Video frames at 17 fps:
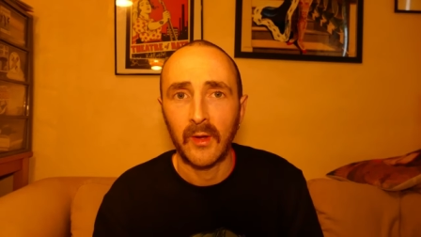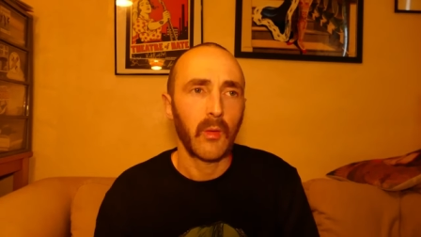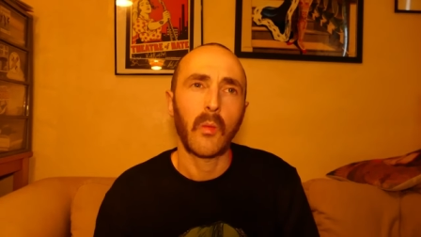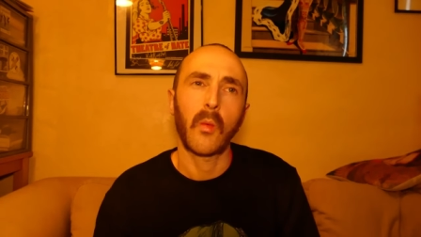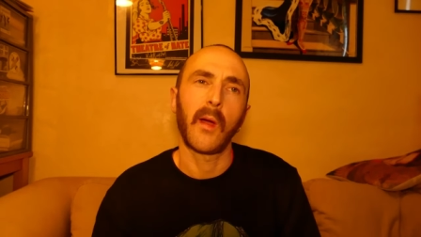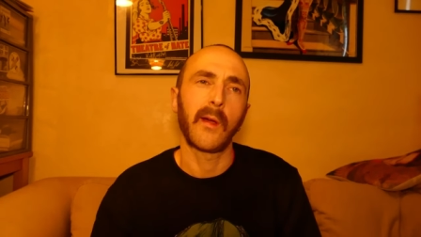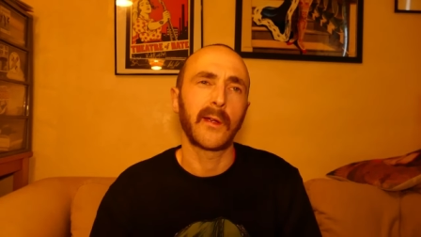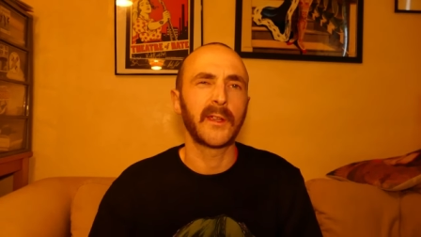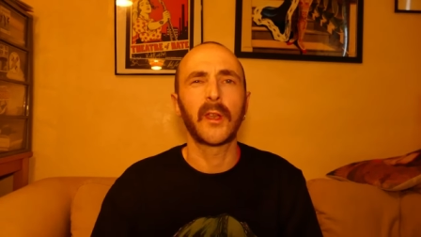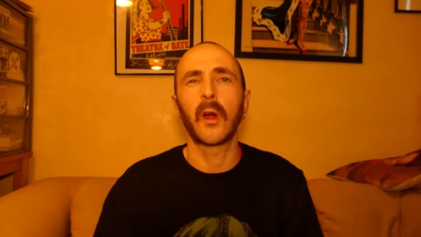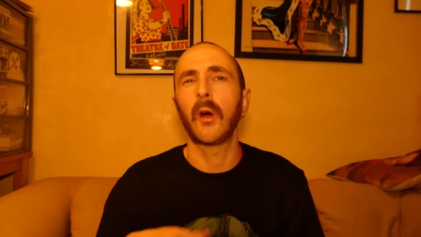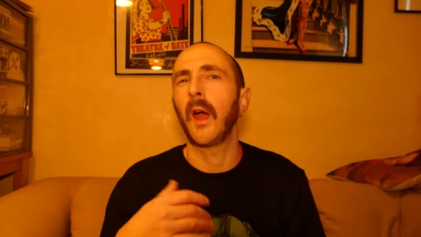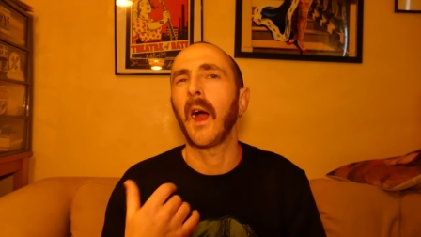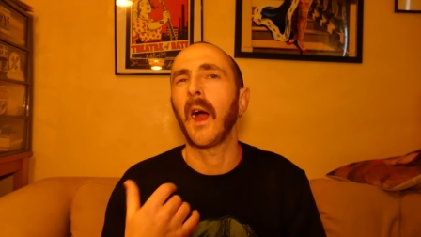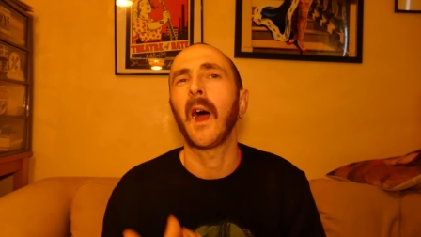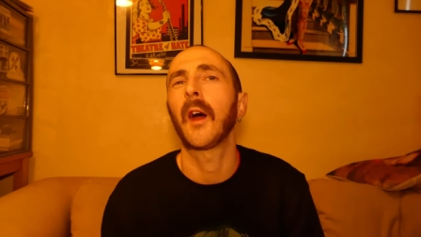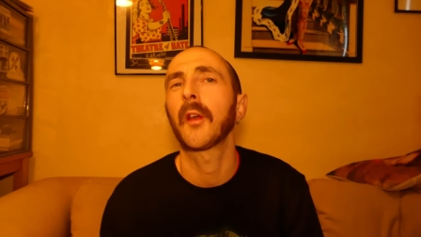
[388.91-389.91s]
where you know it
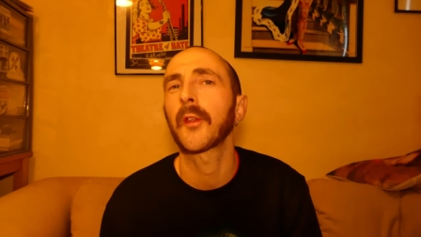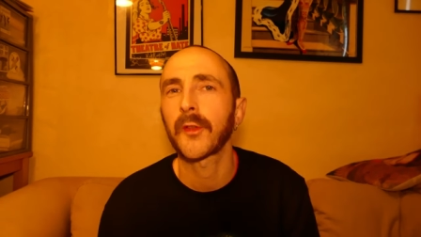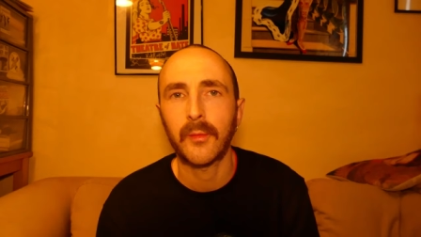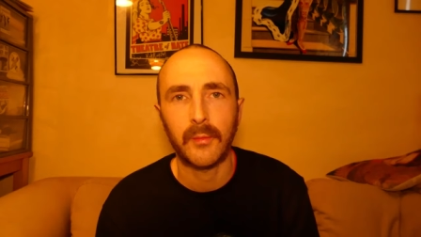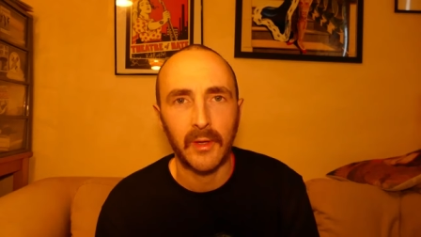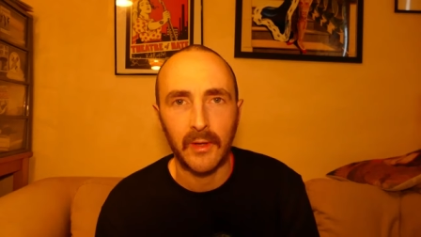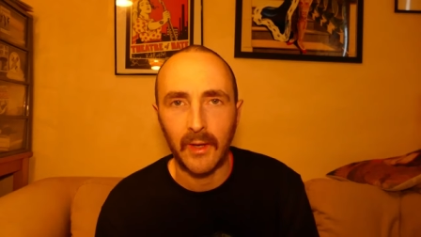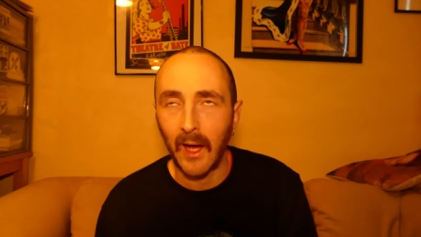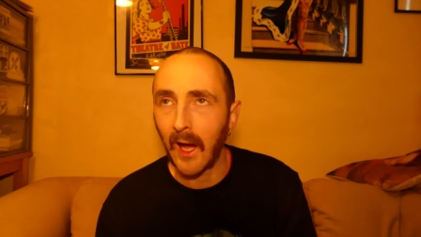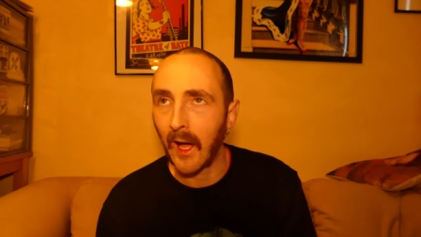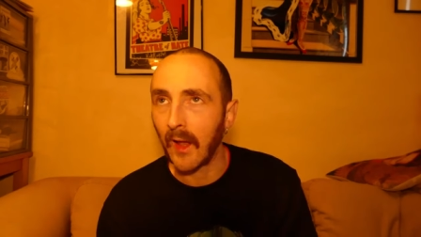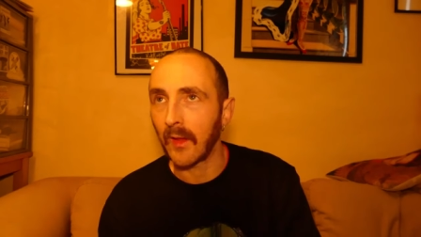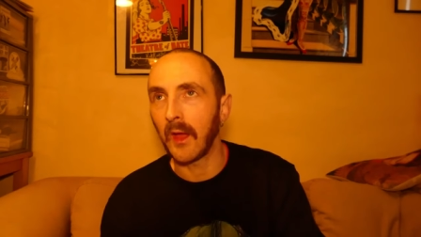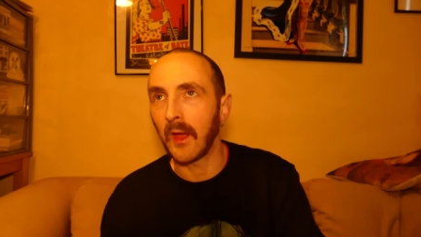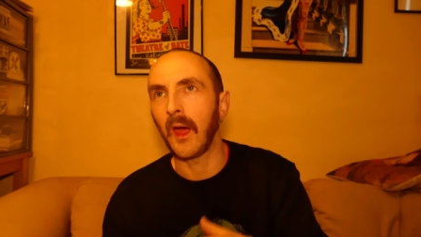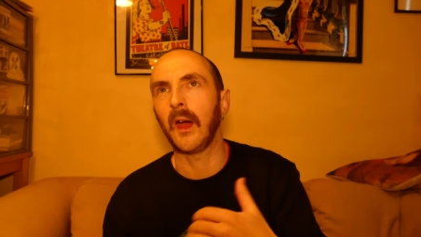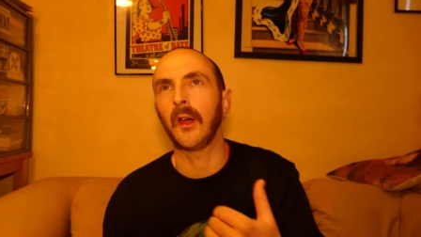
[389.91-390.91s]
has to be
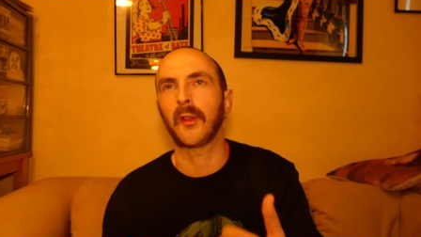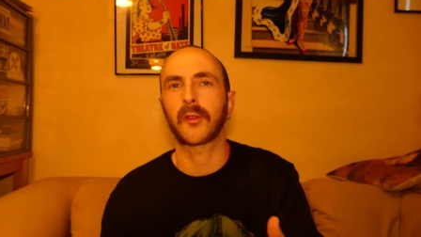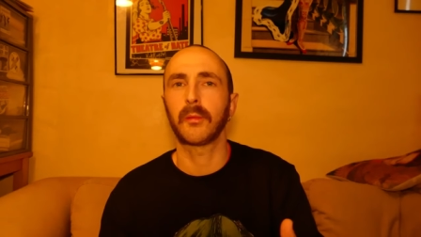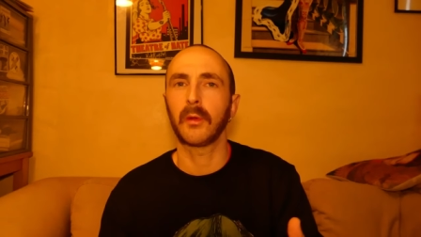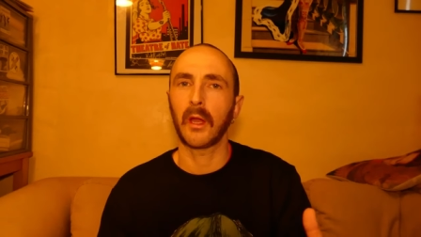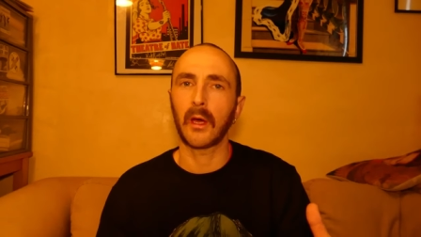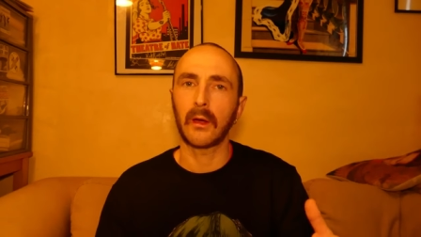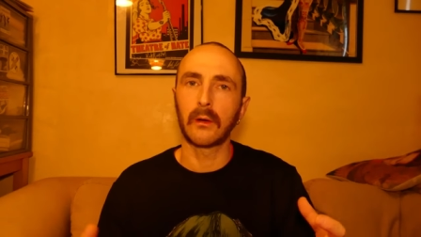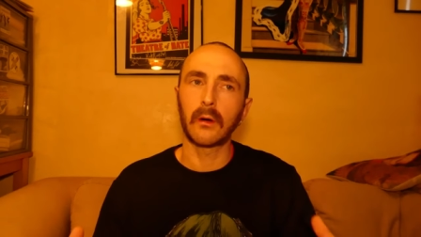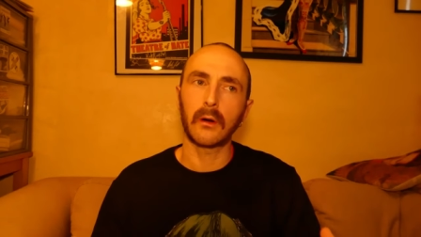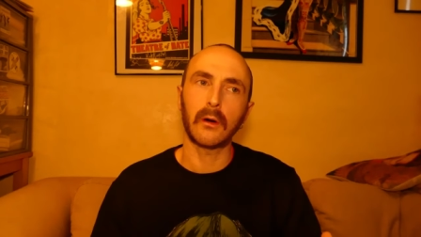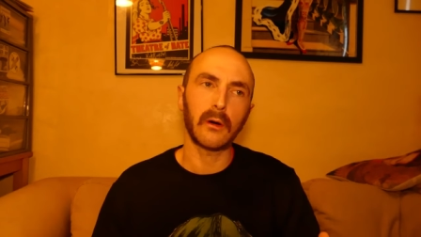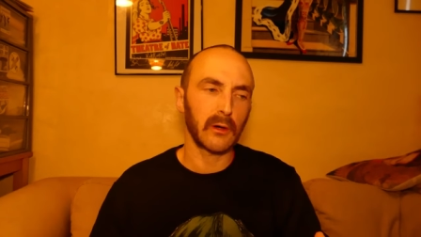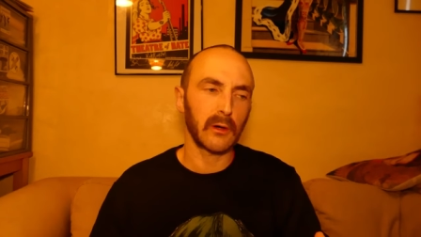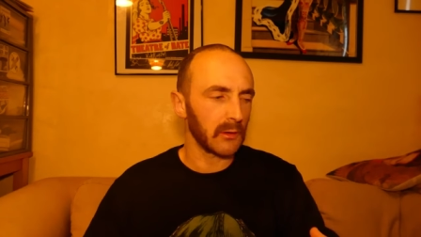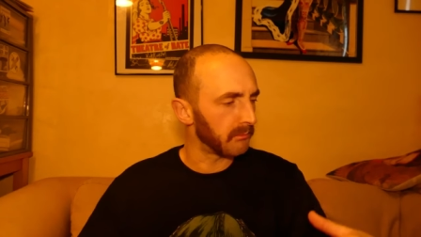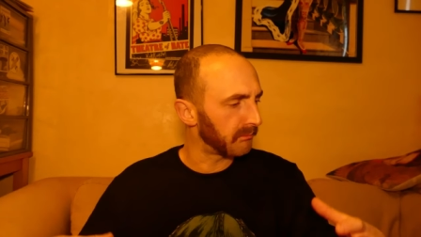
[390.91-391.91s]
gnarly, it has to be like
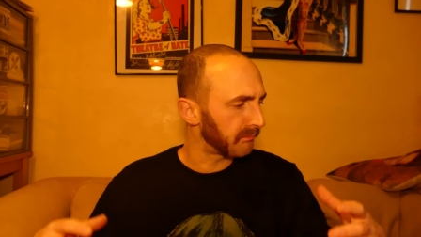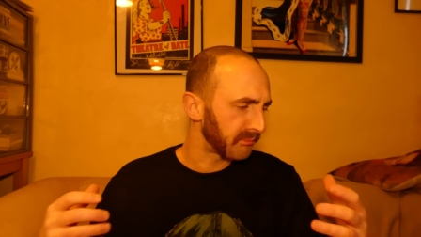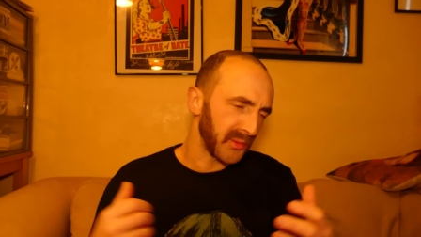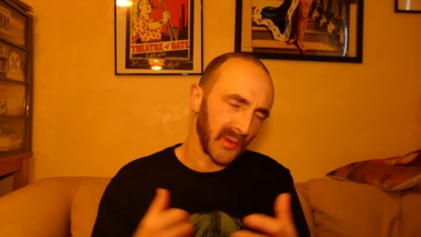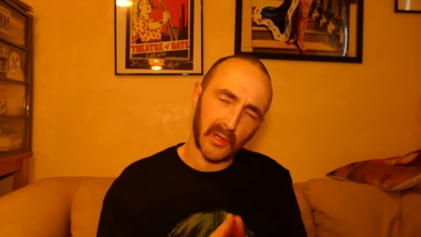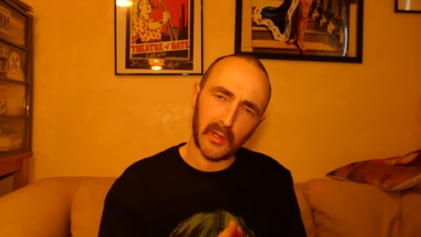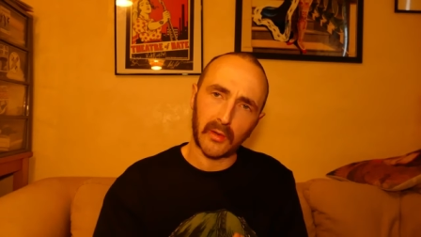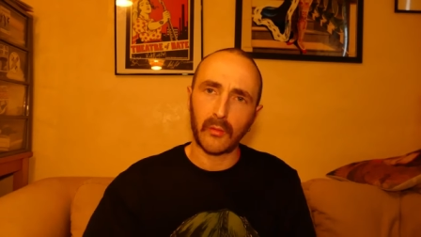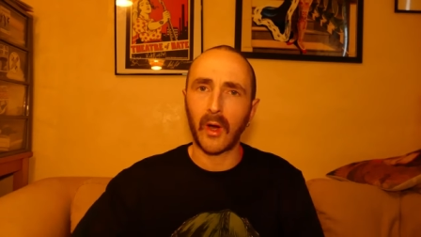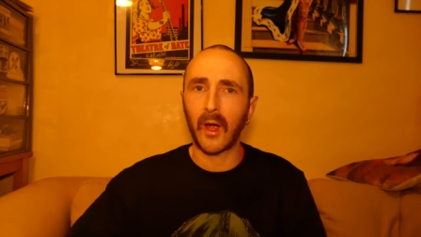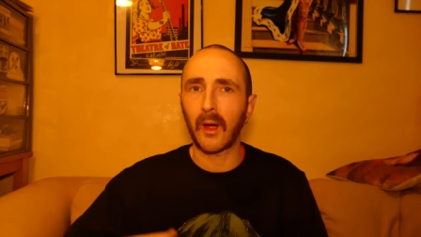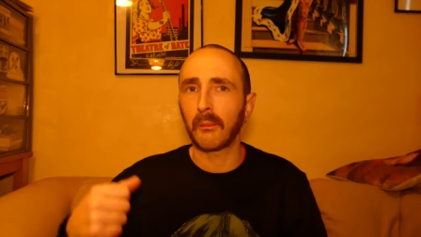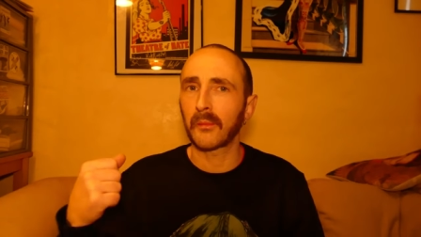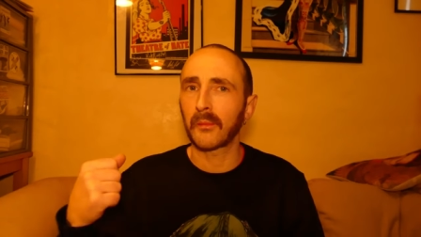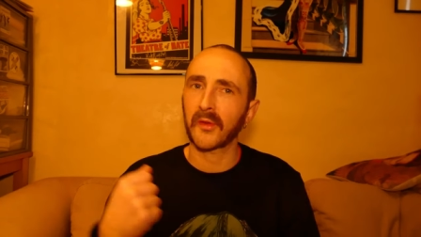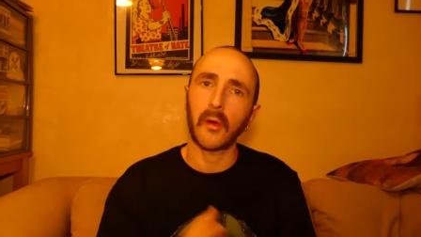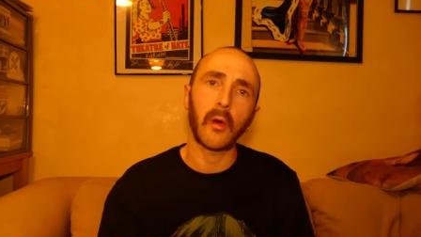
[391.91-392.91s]
oh big
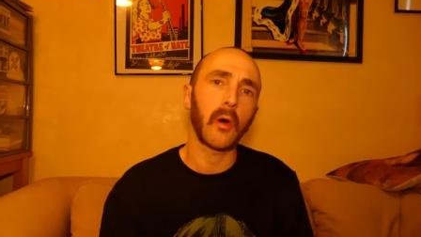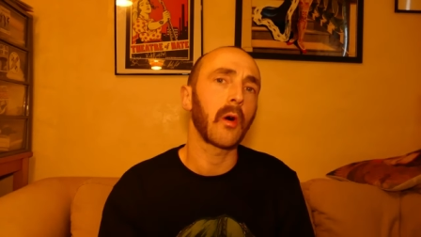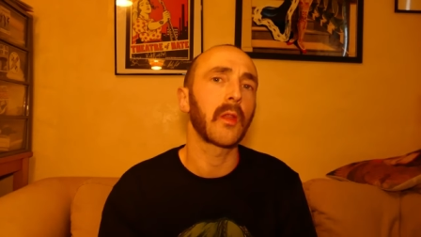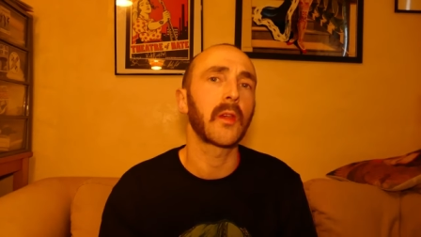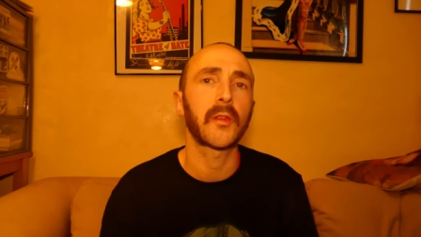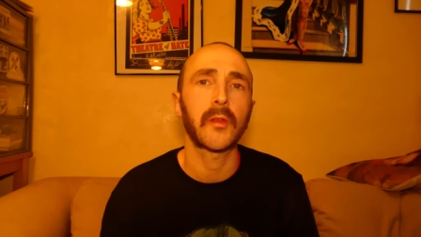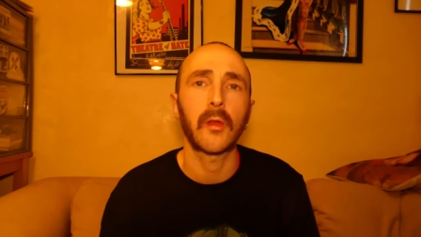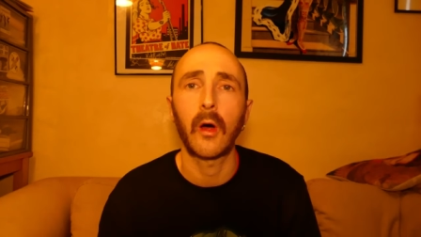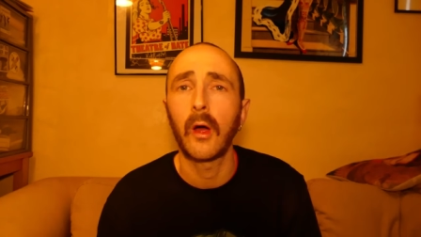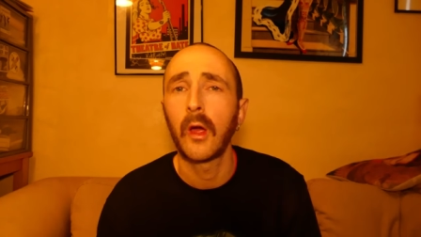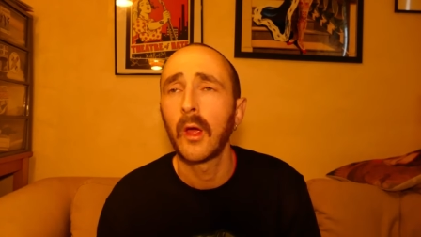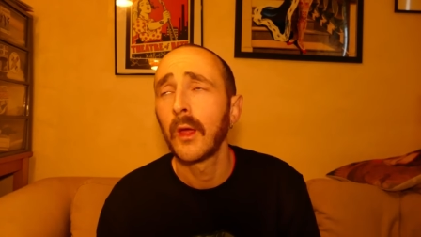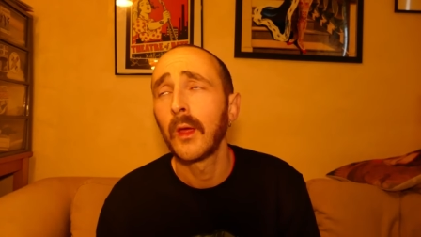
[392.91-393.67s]
ramps, all this lot.